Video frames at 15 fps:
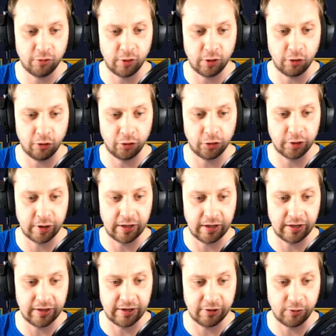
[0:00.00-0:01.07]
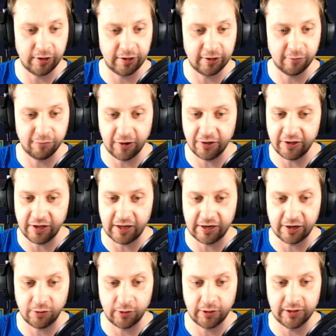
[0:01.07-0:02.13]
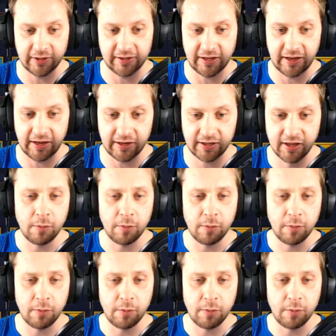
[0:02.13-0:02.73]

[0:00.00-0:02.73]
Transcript: got decreased defense and decreased attack.